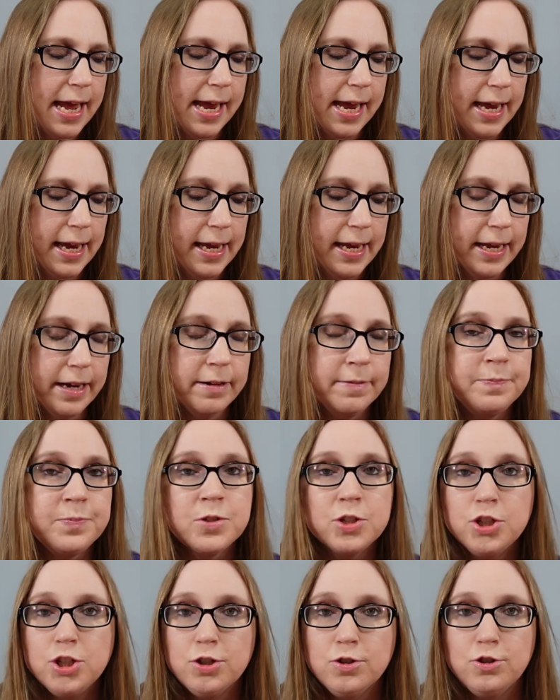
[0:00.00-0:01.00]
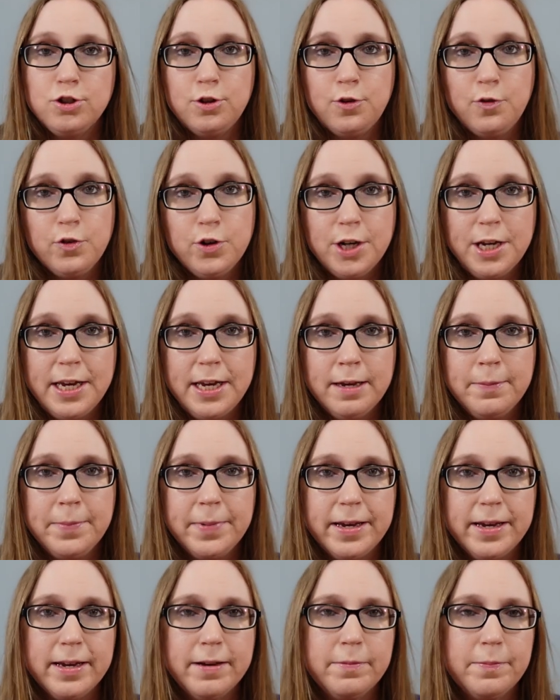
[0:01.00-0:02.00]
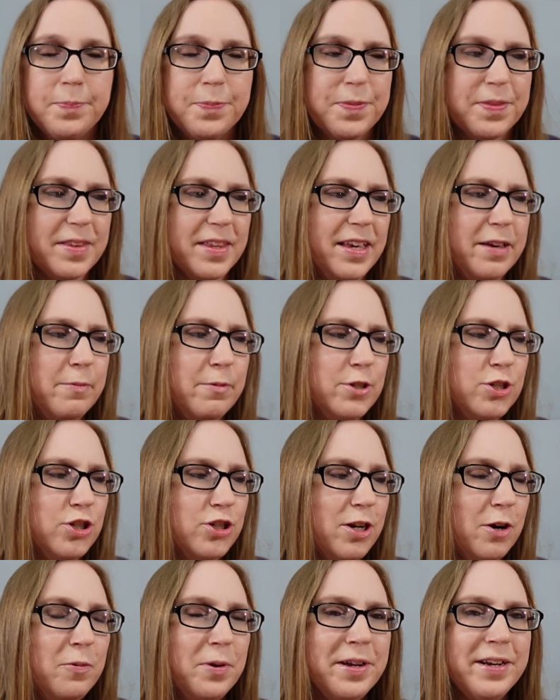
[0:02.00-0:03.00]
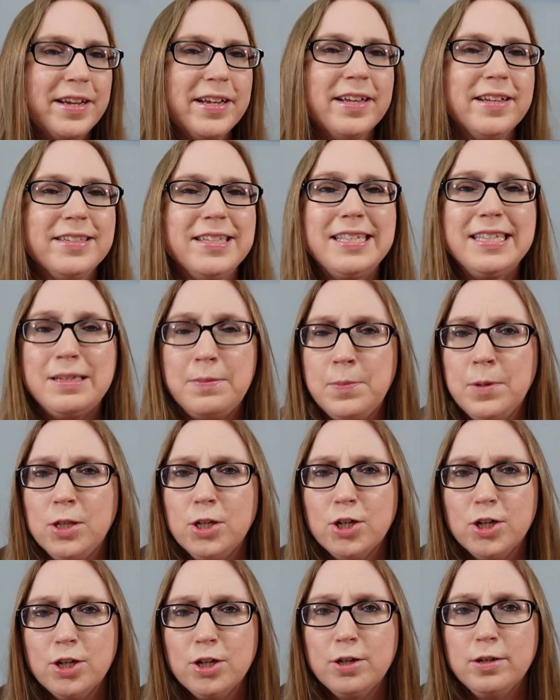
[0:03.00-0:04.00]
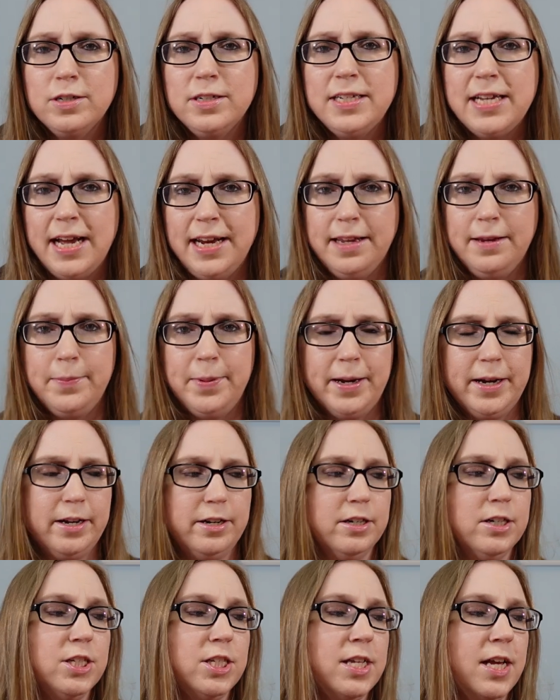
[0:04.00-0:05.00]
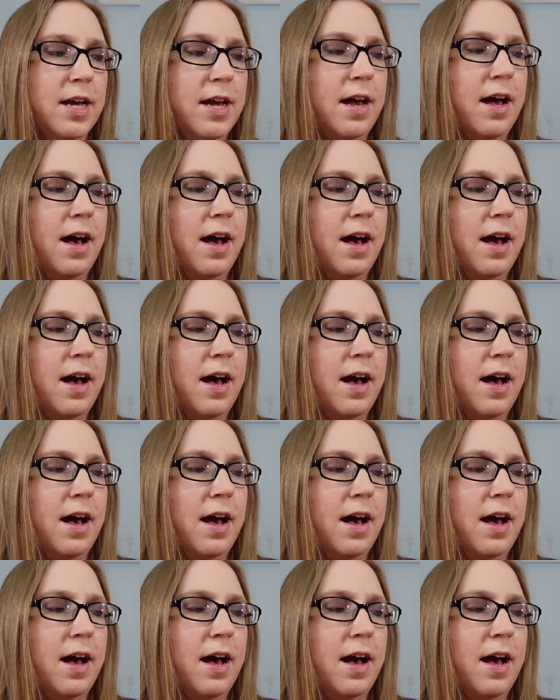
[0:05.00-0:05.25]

a search for him, it, it was showing similar teddy bears